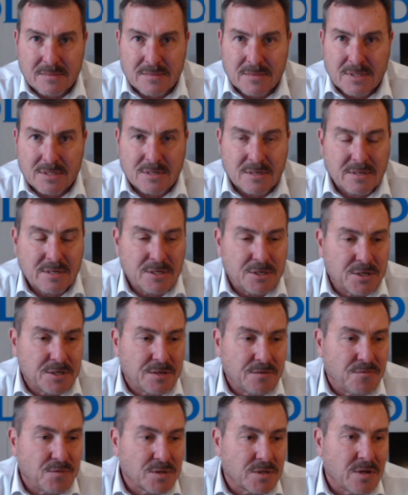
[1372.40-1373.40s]
This
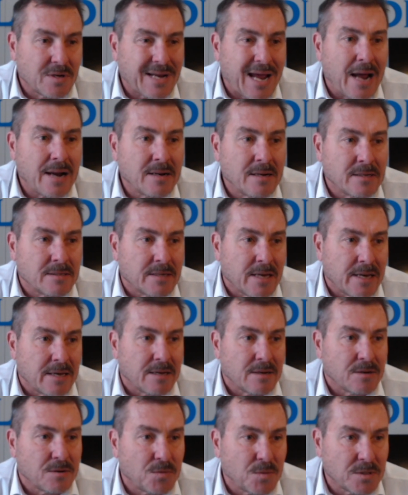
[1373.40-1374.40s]
initiative was not
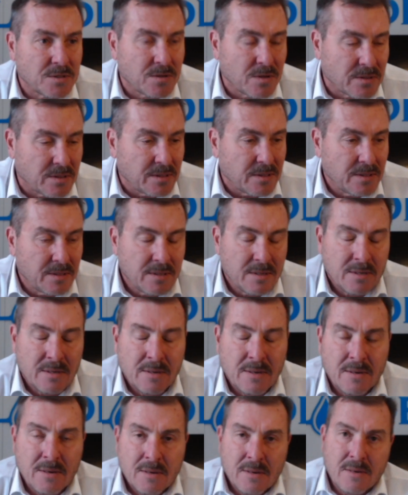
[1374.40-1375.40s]
undertaken. It was not
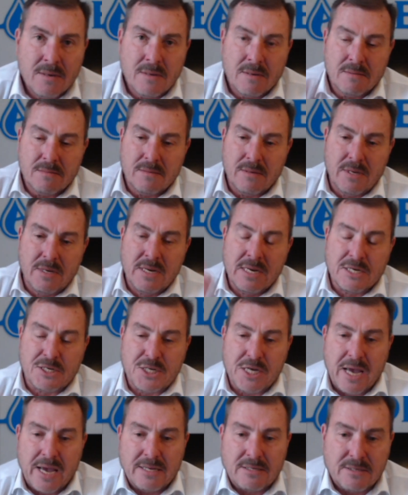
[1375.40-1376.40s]

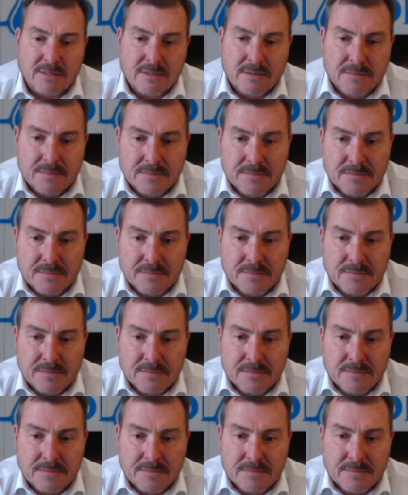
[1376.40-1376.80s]
initiated